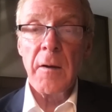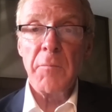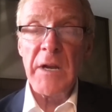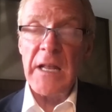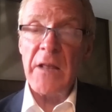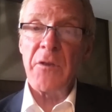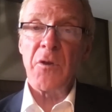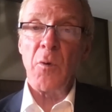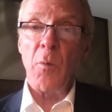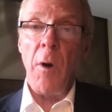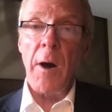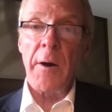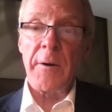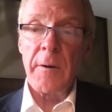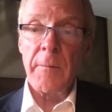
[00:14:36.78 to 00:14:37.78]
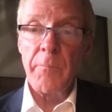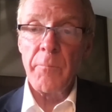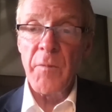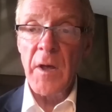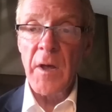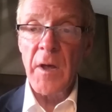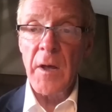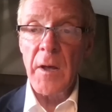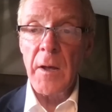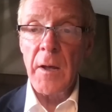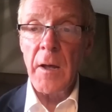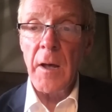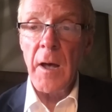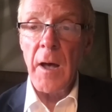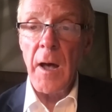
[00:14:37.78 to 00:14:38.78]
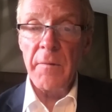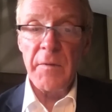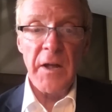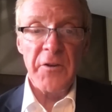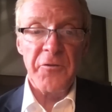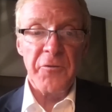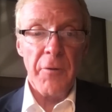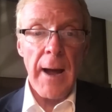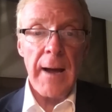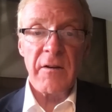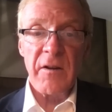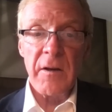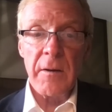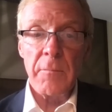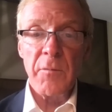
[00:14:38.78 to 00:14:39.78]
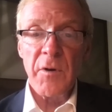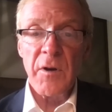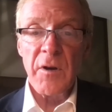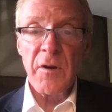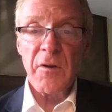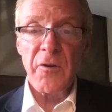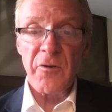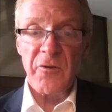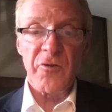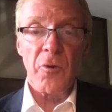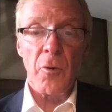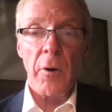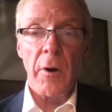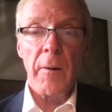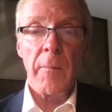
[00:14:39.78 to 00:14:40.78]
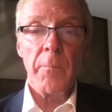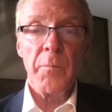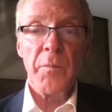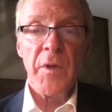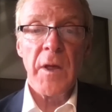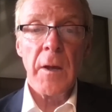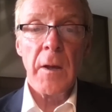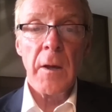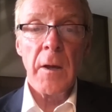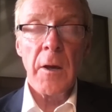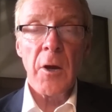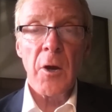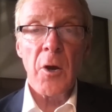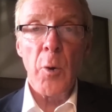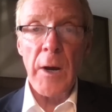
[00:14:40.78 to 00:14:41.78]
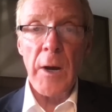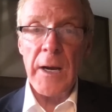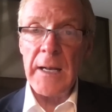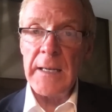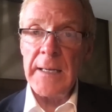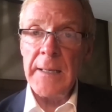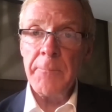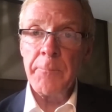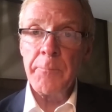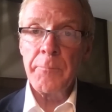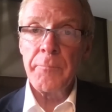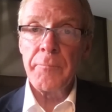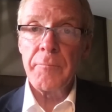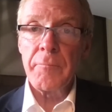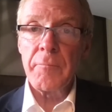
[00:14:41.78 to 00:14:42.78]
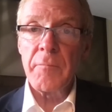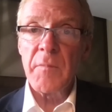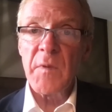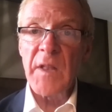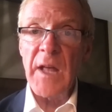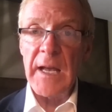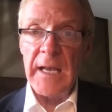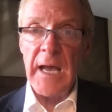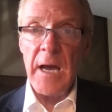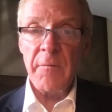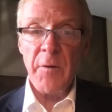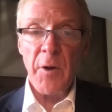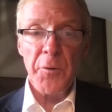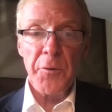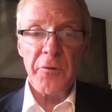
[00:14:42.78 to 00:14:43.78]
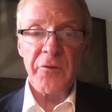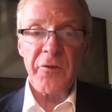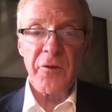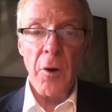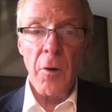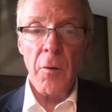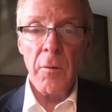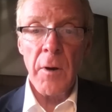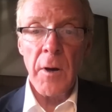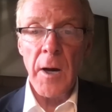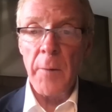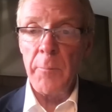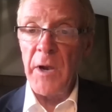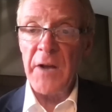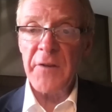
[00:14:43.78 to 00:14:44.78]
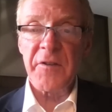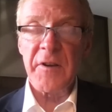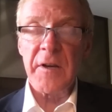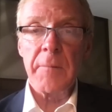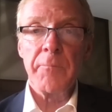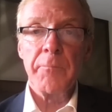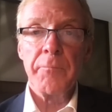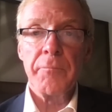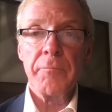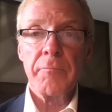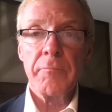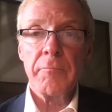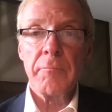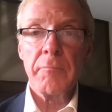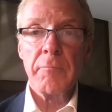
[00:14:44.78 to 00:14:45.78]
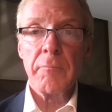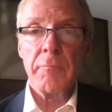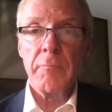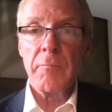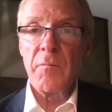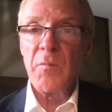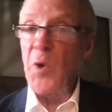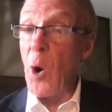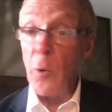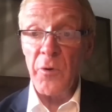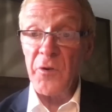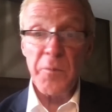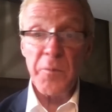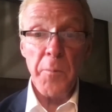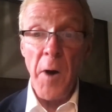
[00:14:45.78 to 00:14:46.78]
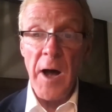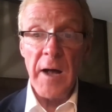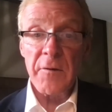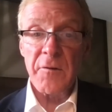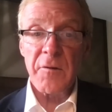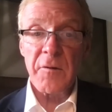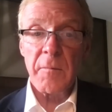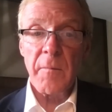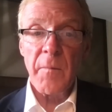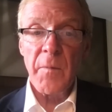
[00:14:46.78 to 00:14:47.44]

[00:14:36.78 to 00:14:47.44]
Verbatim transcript: beneath the water, and they dragged him to shore. Quickly, they gave Elder Snow a blessing no response.